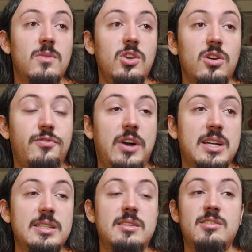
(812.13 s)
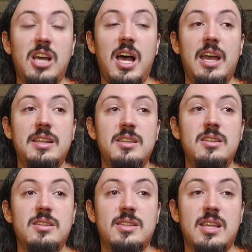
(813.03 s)
your fucking
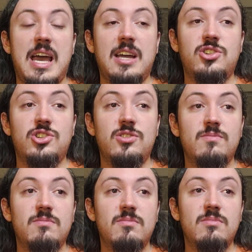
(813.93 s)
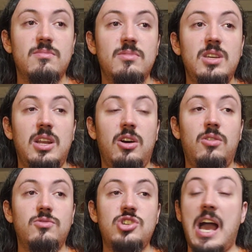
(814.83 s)
son slash you
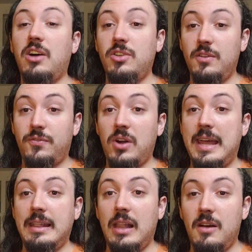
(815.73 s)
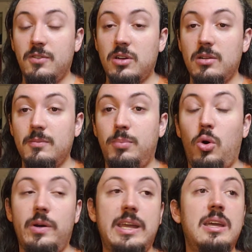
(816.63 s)
know childhood friend lover
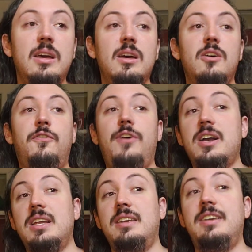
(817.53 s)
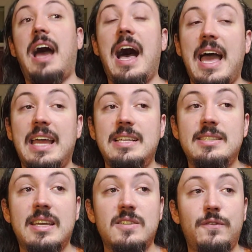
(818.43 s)
boy fucking
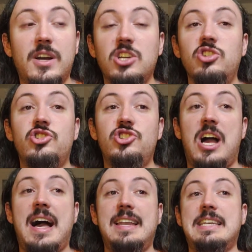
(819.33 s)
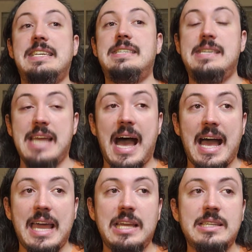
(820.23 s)
dies, gets fucking shot and
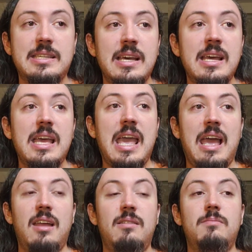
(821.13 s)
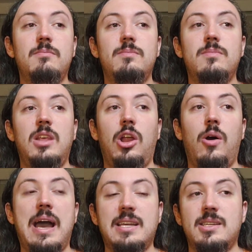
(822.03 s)
dies, and, you
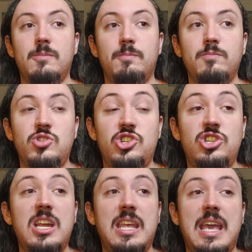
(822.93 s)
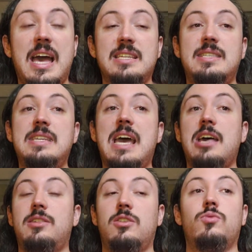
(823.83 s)
know, has a shitty ass
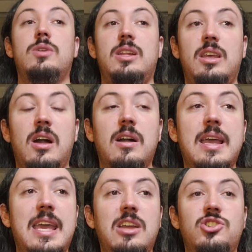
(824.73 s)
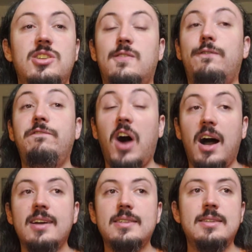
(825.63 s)
death at a really young age. He's
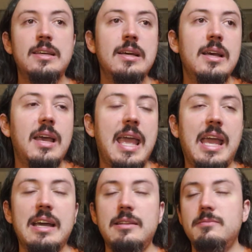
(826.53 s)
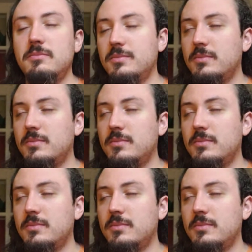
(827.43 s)
fucked. And,